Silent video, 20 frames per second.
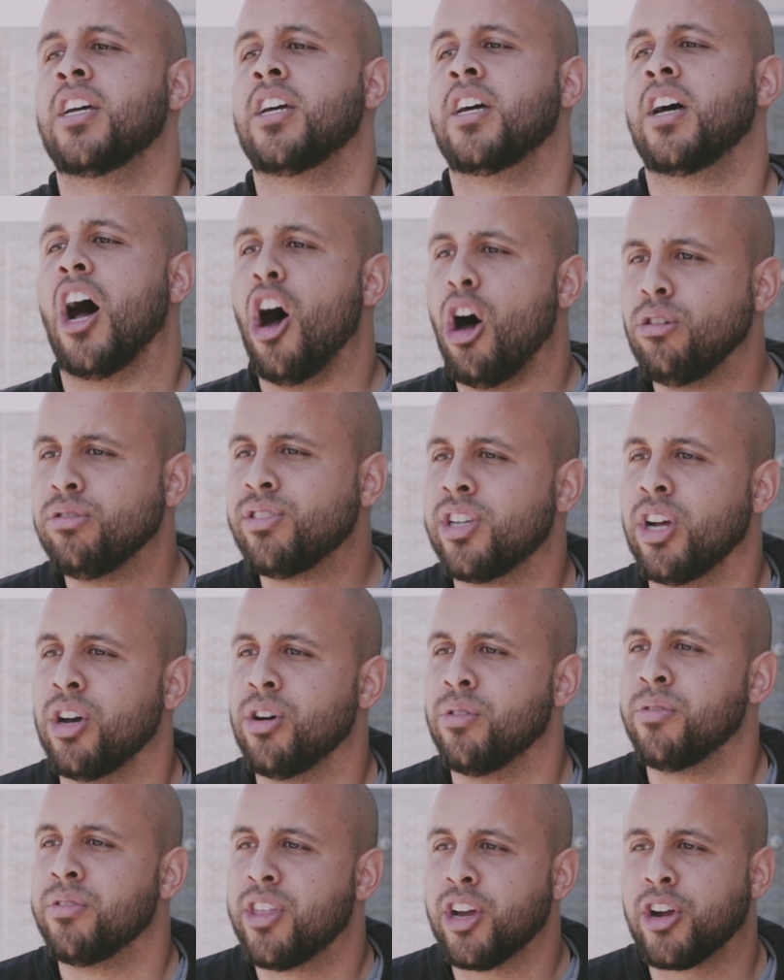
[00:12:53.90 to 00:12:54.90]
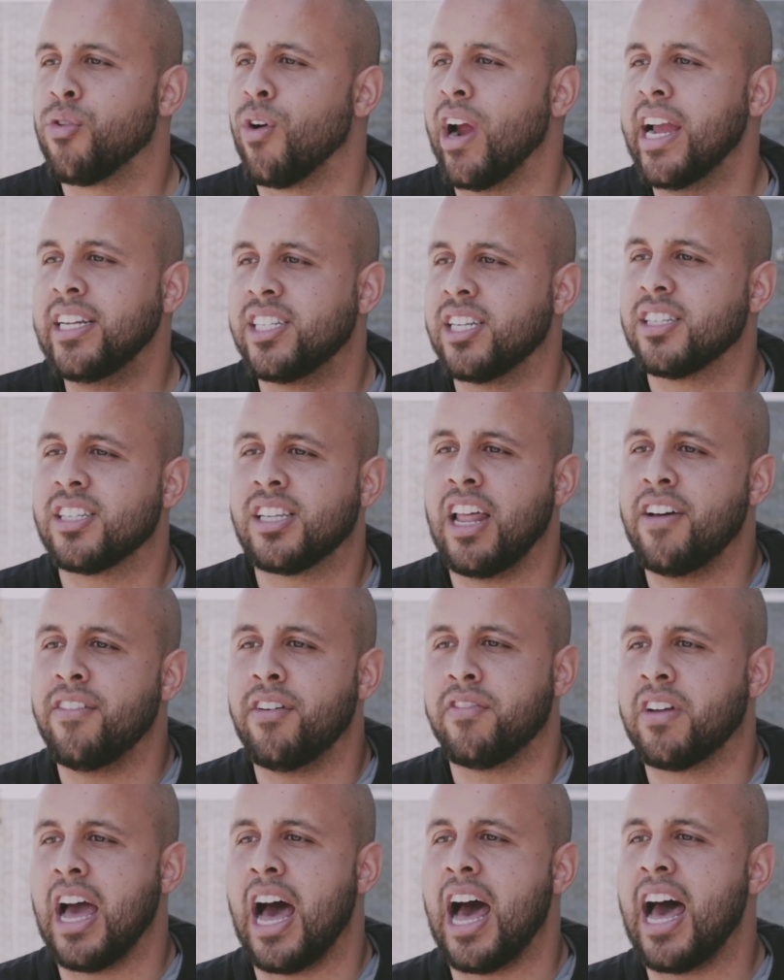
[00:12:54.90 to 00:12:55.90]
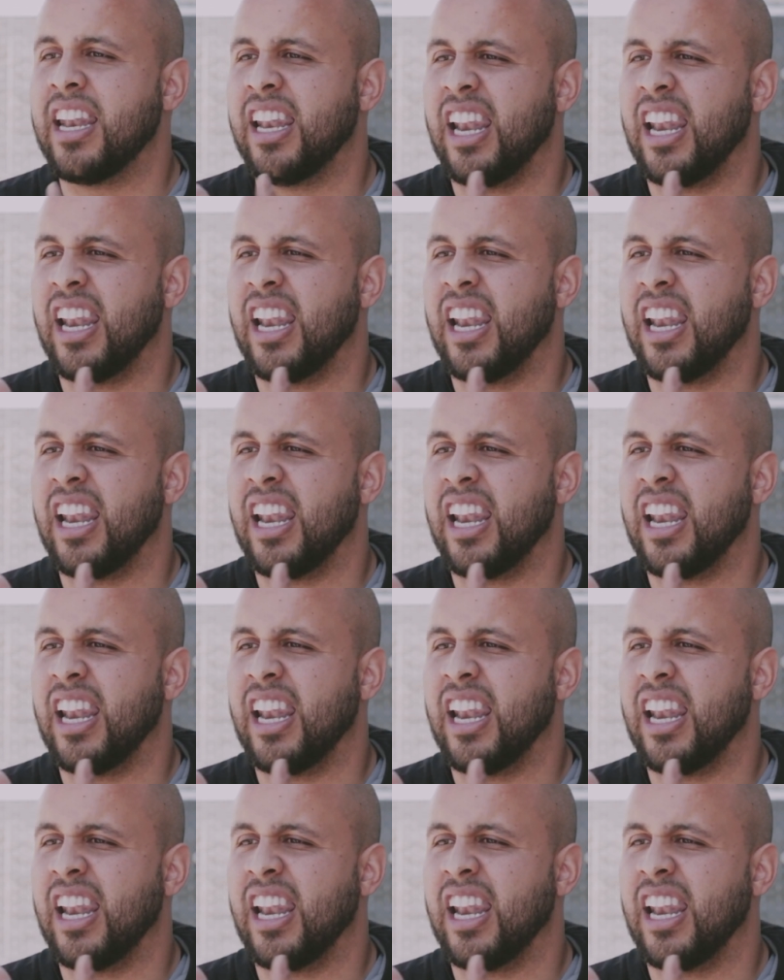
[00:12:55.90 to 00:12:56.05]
Also, the gracious love of God